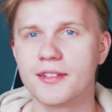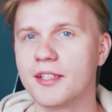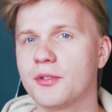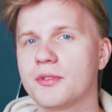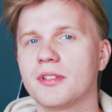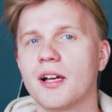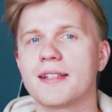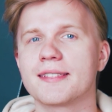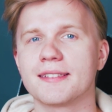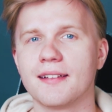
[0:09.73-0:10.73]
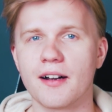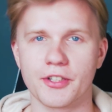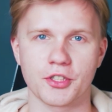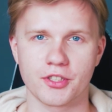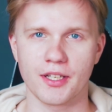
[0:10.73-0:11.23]
They utilize
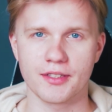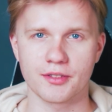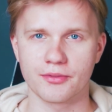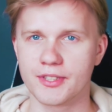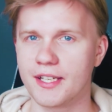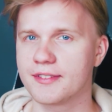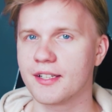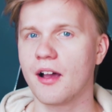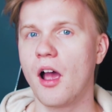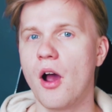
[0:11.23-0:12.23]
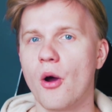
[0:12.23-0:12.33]
large chains of data